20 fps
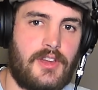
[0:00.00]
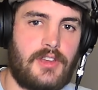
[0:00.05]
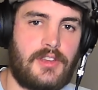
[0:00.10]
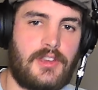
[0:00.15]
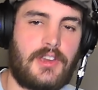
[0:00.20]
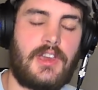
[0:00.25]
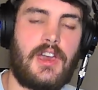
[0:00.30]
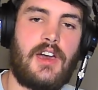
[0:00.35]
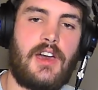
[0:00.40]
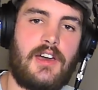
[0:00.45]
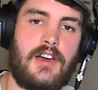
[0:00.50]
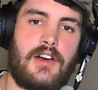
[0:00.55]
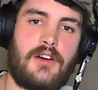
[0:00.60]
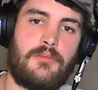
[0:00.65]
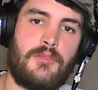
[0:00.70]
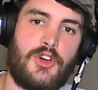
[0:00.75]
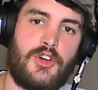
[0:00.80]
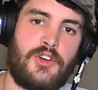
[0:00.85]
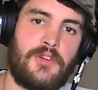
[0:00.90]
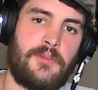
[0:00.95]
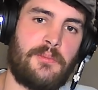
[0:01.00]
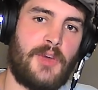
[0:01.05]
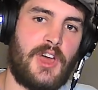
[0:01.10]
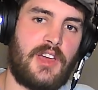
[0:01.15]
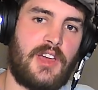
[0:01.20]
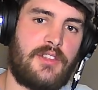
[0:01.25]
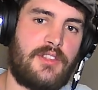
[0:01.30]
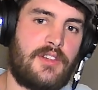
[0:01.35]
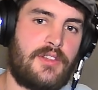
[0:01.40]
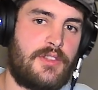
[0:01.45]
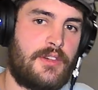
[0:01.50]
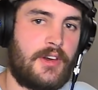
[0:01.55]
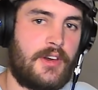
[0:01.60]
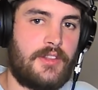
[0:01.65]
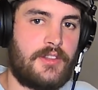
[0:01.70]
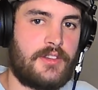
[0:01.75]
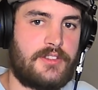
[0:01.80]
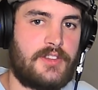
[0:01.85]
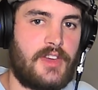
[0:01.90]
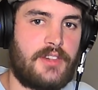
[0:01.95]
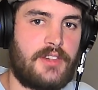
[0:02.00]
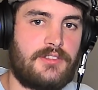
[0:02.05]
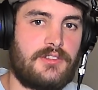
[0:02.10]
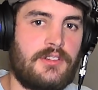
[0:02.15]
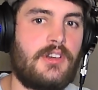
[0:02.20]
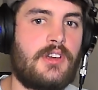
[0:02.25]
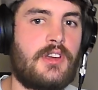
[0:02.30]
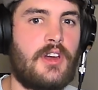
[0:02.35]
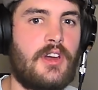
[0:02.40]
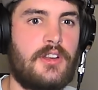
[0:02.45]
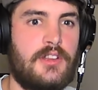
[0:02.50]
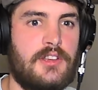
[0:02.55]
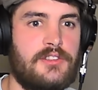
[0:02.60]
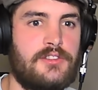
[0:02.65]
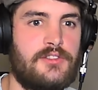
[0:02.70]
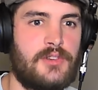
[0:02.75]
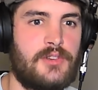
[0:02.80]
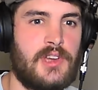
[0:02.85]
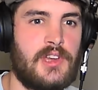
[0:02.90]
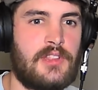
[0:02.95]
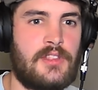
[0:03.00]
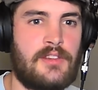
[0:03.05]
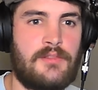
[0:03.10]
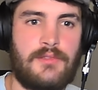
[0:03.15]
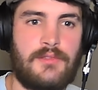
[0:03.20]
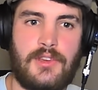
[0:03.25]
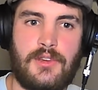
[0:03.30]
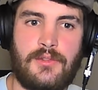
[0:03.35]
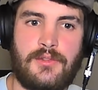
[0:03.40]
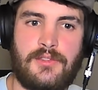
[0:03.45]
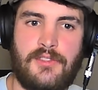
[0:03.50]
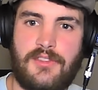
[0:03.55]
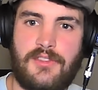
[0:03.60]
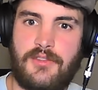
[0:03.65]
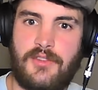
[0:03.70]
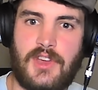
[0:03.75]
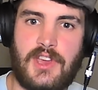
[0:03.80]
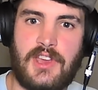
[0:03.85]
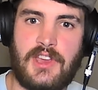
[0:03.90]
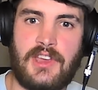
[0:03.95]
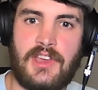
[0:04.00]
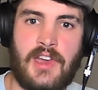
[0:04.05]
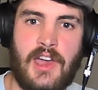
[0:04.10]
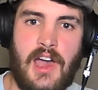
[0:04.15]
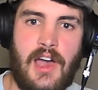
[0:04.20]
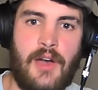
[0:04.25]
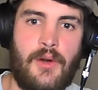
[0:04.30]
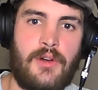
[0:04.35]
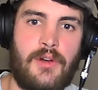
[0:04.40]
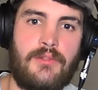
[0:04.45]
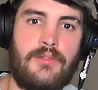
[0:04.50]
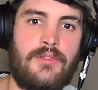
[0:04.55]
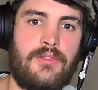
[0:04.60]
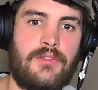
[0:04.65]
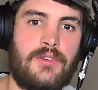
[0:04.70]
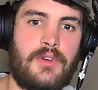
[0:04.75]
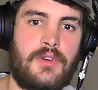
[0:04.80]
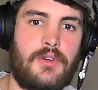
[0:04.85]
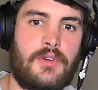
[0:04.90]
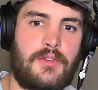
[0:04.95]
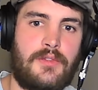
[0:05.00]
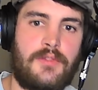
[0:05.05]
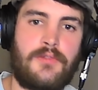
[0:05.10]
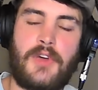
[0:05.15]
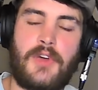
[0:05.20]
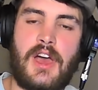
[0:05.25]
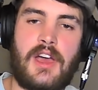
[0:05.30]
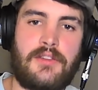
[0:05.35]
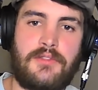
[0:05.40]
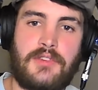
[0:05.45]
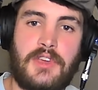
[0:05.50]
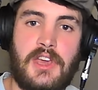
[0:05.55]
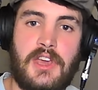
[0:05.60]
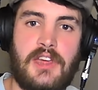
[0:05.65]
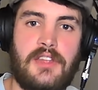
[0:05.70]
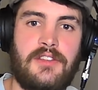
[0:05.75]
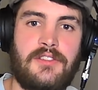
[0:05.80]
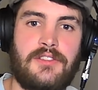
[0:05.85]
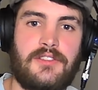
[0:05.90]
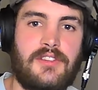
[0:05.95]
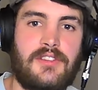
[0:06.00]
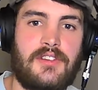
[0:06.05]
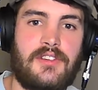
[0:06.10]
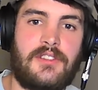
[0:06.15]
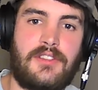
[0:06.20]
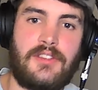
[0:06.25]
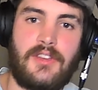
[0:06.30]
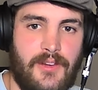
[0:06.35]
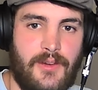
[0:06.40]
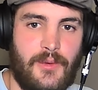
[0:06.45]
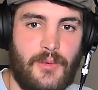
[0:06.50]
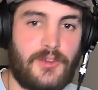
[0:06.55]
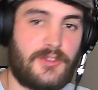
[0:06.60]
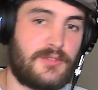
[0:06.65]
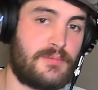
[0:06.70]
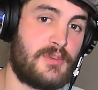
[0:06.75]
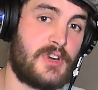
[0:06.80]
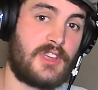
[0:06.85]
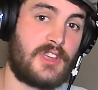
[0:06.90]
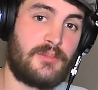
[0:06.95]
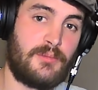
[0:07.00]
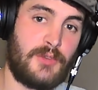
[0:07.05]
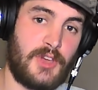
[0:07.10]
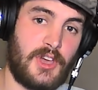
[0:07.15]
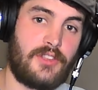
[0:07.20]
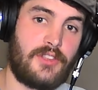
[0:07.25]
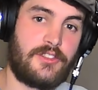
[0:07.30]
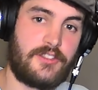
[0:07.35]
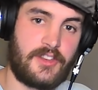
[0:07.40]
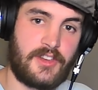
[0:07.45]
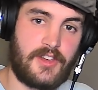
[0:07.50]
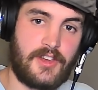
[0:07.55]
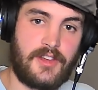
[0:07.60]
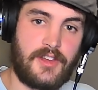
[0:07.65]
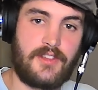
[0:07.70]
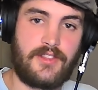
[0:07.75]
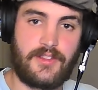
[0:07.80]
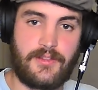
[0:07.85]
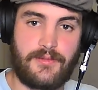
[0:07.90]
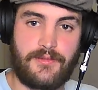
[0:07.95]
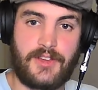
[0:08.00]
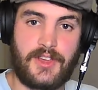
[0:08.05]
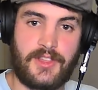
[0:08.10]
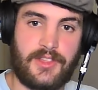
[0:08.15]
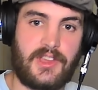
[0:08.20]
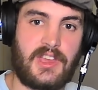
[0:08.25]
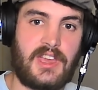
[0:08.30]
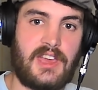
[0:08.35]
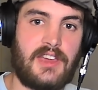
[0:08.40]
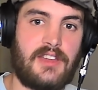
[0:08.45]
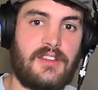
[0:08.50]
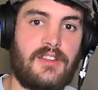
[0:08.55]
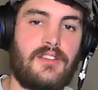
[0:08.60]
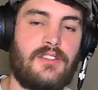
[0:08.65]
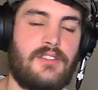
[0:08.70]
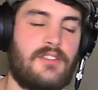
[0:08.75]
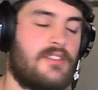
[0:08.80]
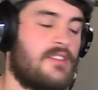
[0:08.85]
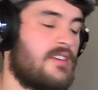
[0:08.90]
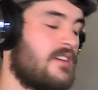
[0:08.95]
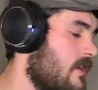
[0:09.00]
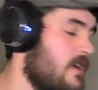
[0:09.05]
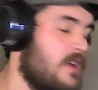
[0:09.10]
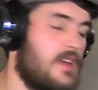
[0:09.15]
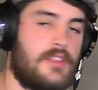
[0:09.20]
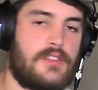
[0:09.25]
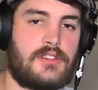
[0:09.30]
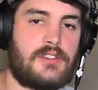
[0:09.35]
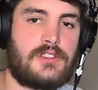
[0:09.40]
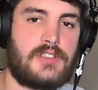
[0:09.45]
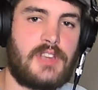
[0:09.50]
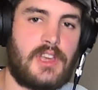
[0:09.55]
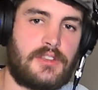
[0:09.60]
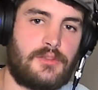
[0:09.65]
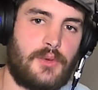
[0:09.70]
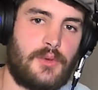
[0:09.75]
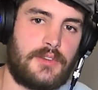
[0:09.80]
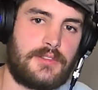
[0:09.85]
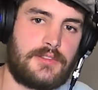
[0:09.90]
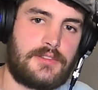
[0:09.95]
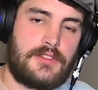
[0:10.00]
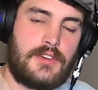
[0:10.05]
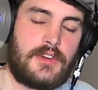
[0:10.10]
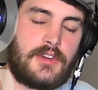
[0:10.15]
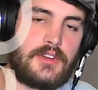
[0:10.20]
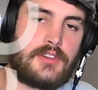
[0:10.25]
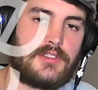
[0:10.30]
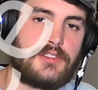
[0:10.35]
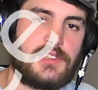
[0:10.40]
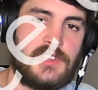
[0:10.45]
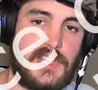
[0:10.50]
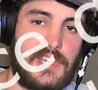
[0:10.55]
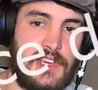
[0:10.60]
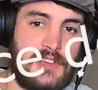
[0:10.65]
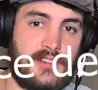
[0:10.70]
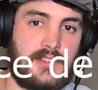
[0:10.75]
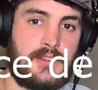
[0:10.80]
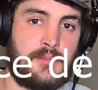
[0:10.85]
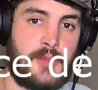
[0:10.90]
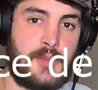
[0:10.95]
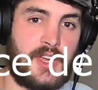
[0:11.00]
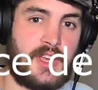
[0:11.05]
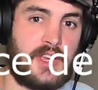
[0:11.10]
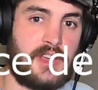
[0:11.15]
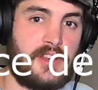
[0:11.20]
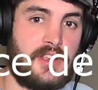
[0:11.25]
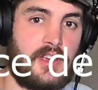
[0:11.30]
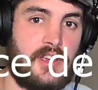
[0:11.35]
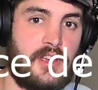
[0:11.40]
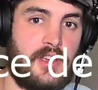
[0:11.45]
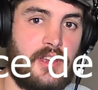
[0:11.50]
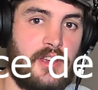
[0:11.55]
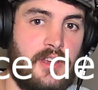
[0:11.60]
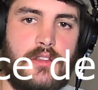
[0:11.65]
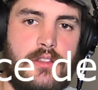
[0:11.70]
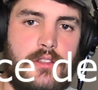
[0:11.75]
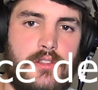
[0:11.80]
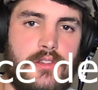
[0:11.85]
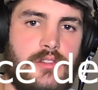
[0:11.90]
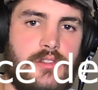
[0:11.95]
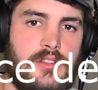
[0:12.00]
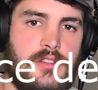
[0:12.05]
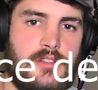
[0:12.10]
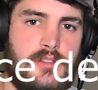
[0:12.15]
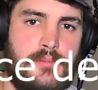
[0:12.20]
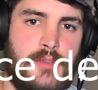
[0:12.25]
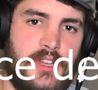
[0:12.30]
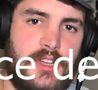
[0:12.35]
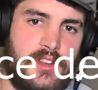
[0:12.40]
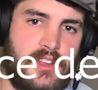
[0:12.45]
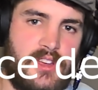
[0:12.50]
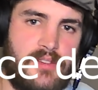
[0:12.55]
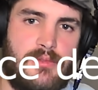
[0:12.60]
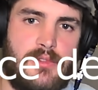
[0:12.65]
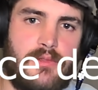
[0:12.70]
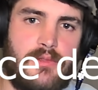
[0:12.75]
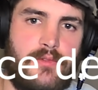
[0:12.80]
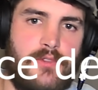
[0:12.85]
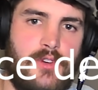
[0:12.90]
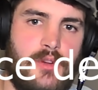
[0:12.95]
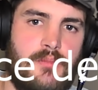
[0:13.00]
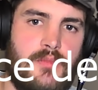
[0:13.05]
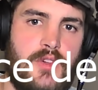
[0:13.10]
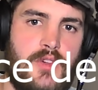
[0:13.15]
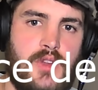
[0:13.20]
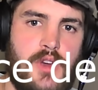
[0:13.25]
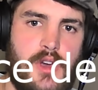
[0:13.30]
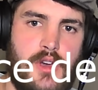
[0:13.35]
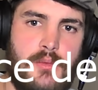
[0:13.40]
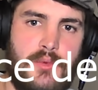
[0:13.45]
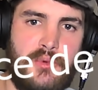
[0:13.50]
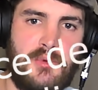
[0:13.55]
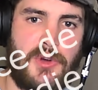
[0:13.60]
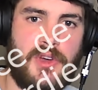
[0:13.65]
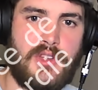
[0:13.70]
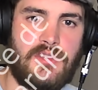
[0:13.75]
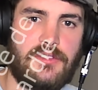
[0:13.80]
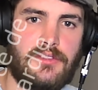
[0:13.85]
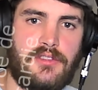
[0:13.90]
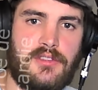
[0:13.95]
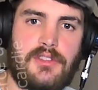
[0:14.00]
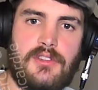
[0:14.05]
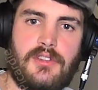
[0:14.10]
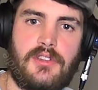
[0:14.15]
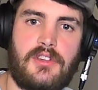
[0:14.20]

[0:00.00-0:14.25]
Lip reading: you can't help but admire the thought that's actually gone into it. They've used 3 out of 5 cadences, which brings me on to the 5th cadence. This next one's known as Tierce to Picardy. This is a bit different from the normal ones,